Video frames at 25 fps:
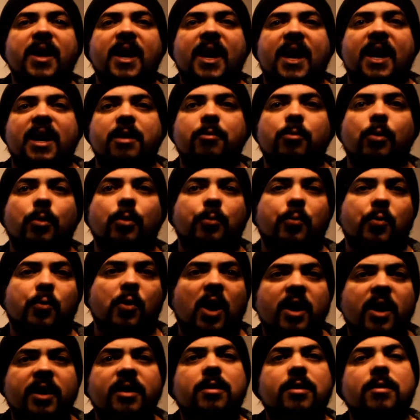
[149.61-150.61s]
and it will
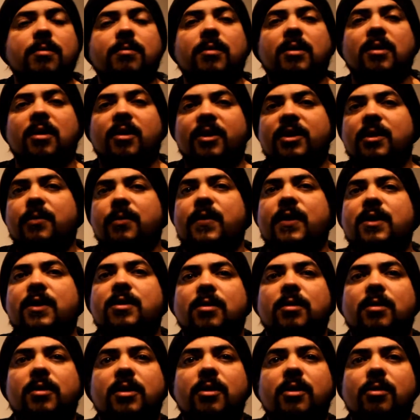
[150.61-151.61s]
run it through an
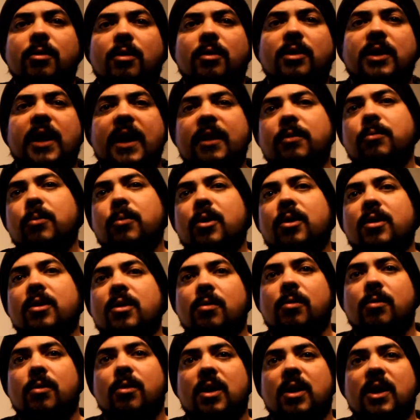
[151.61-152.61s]
artificial neural network
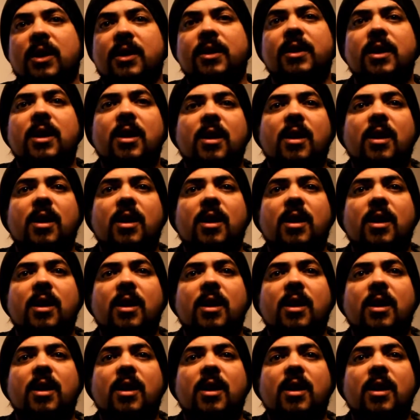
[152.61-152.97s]
or a